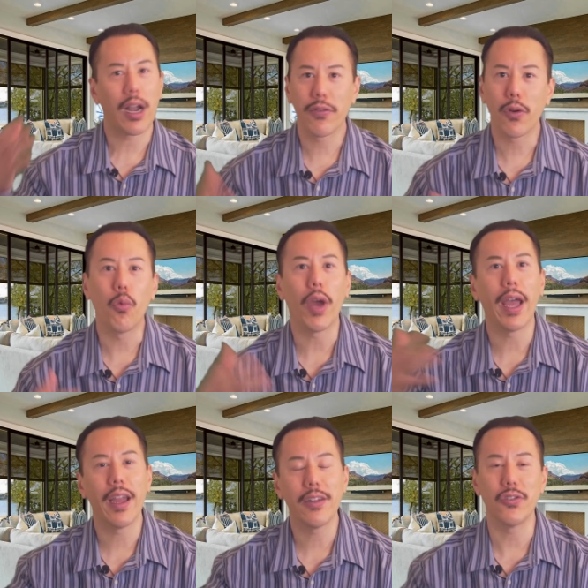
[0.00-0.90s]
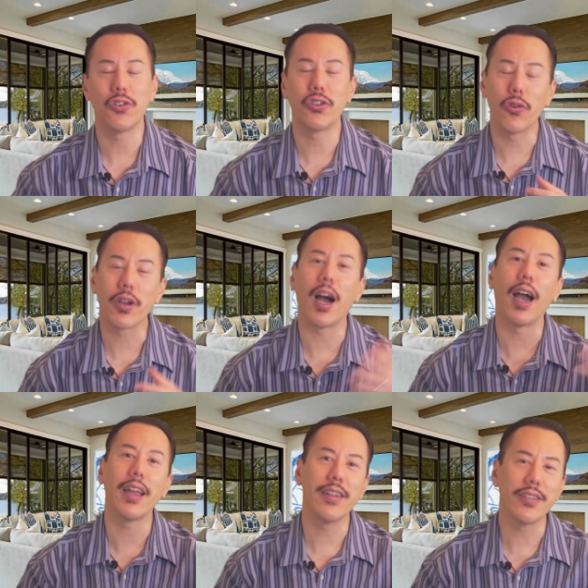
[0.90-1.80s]
of their way to show
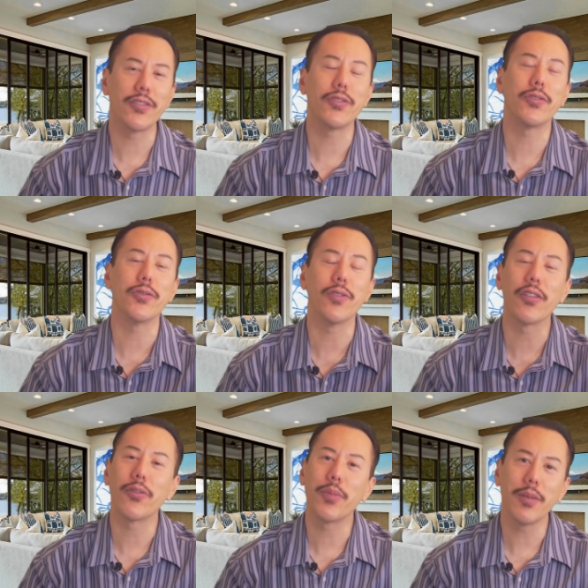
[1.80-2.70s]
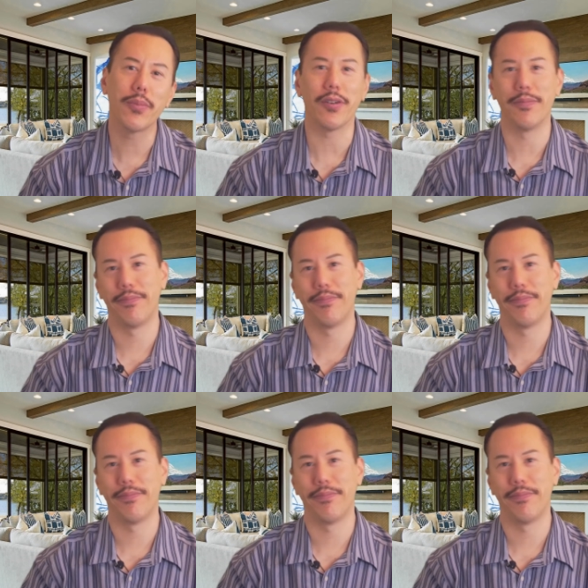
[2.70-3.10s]
kindness to other people.